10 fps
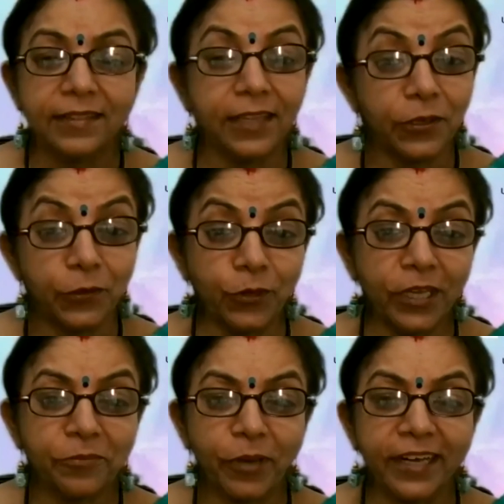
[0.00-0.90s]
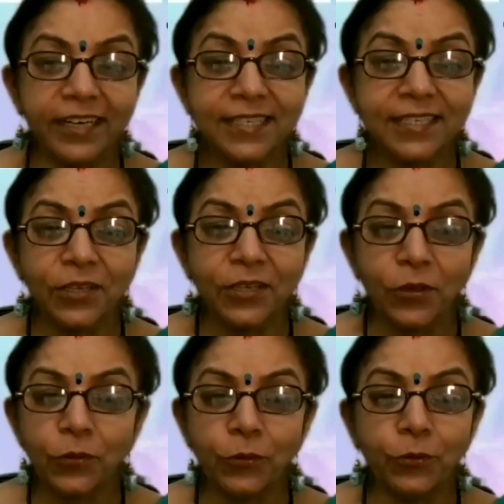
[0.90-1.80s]
The unique minds
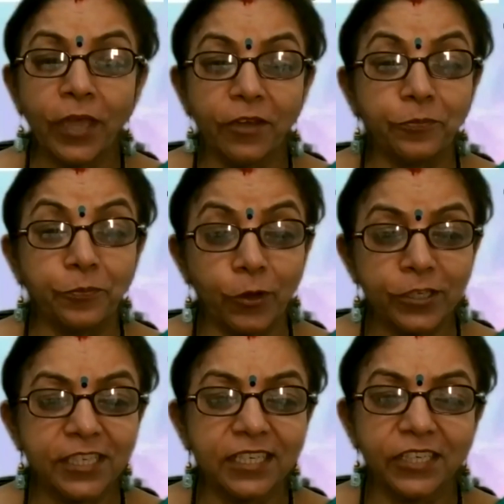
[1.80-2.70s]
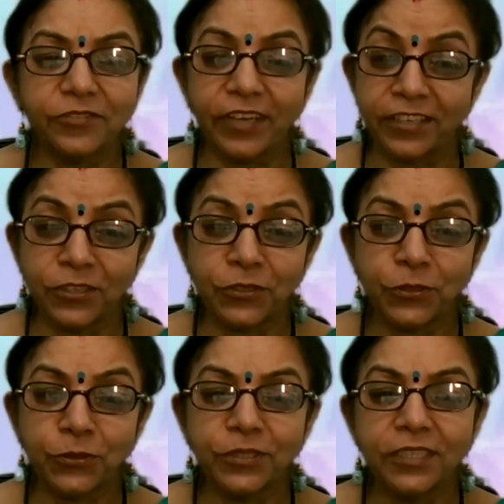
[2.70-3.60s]
who have positive
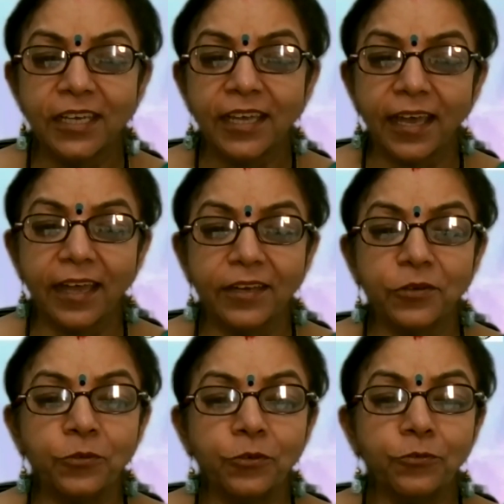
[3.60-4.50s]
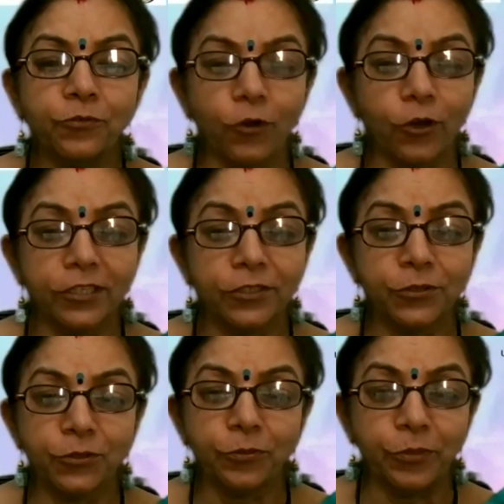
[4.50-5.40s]
attitude and who want
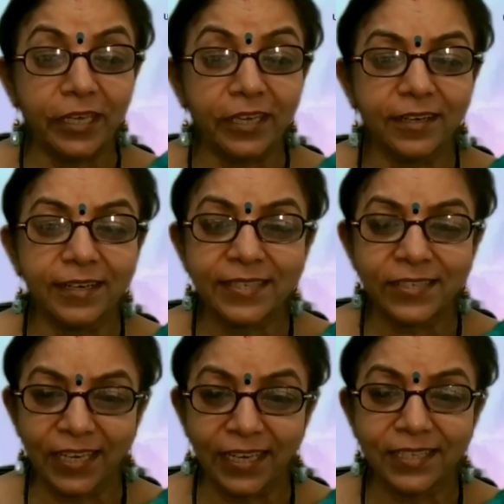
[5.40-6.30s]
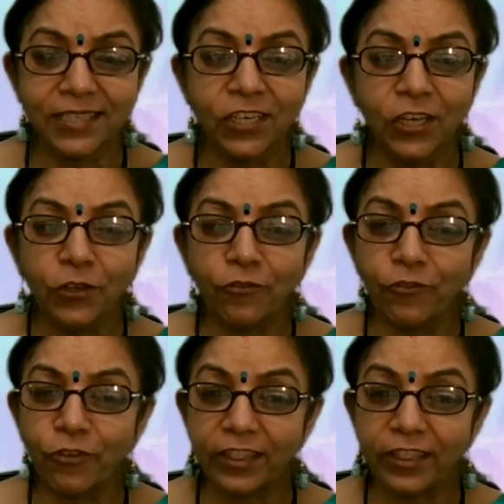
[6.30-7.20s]
to bring a change
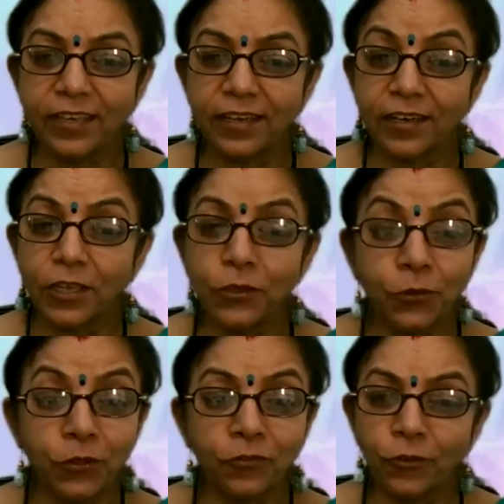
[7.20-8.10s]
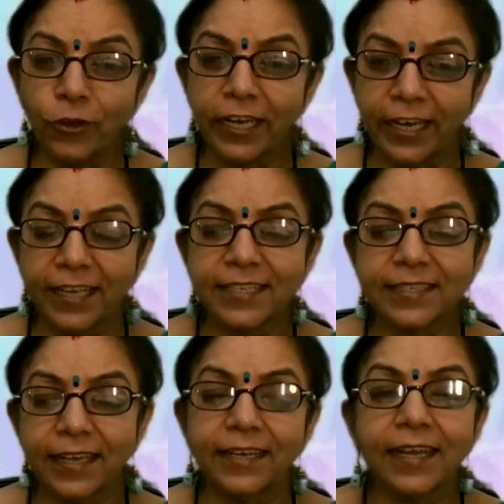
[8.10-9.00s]
with their youthfulness
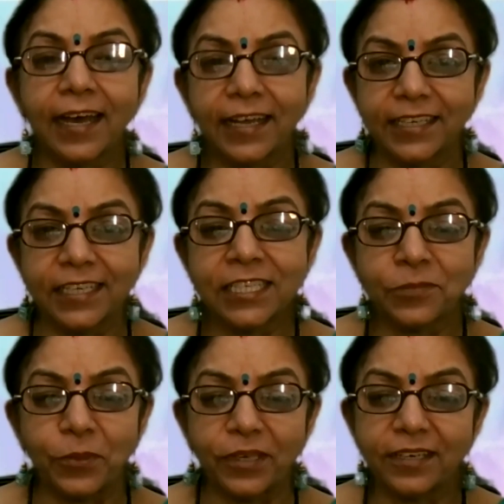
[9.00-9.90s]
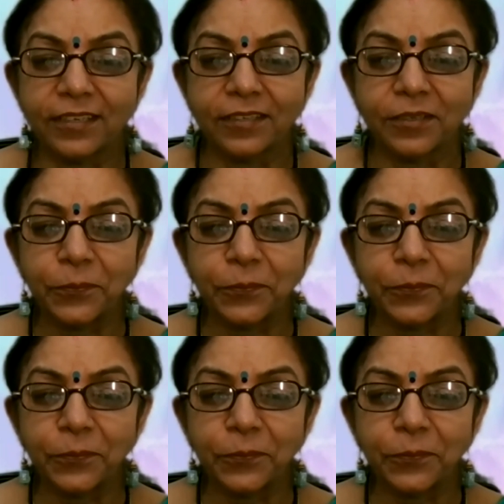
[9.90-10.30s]
and high spirit.